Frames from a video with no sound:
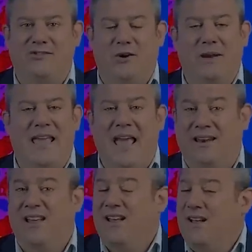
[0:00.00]
So
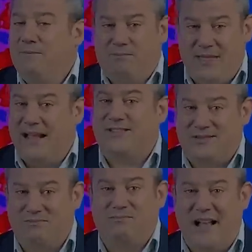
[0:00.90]
again,
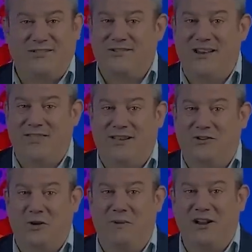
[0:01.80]
that's nothing
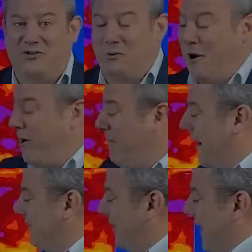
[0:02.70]
too much to worry
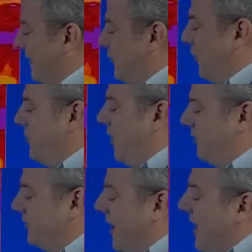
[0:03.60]
about. So that's good
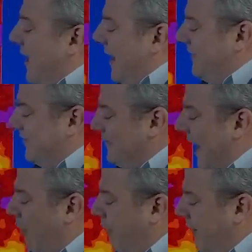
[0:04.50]
news. In the
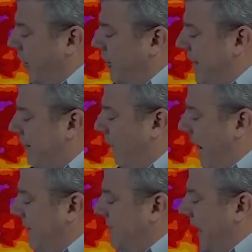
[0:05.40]
south, I know you need
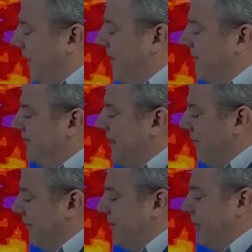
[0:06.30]
rain down here in
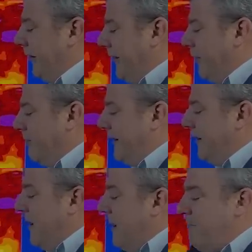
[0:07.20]
Southland. You've got a little bit,
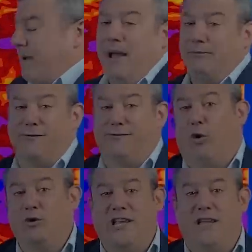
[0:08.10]
maybe up to
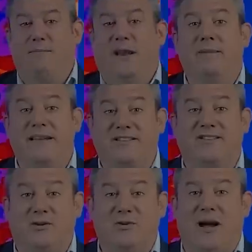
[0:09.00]
40 millimeters
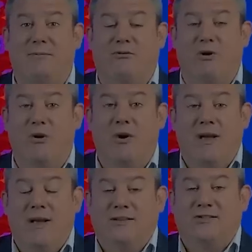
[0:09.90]
still to come through.
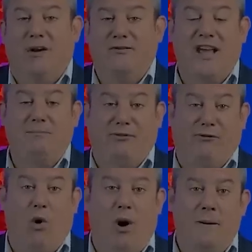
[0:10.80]
So I've said
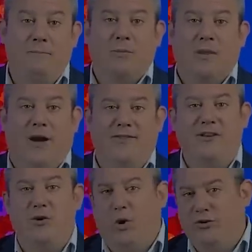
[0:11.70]
before, I
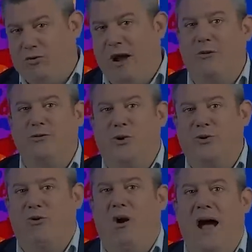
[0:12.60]
think your drought, your
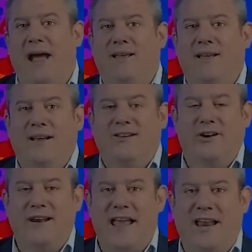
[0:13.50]
dry, is
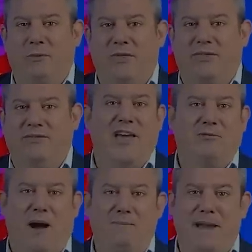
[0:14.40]
going to end with
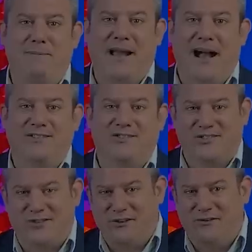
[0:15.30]
death by paper cuts,
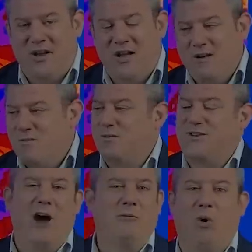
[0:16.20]
just sort of
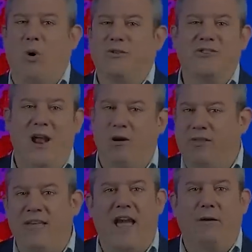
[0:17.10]
downpours here
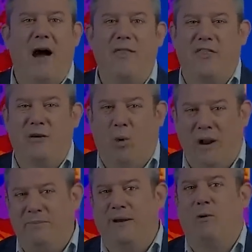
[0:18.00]
and there, rather than
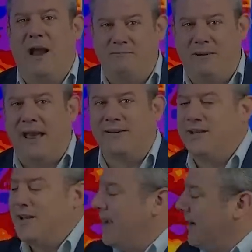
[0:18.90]
one big rain band
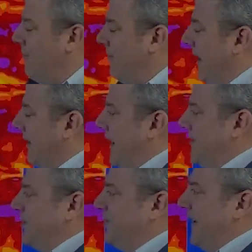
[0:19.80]
coming in and
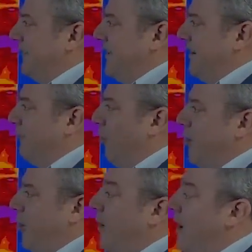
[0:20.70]
just fixing it for you.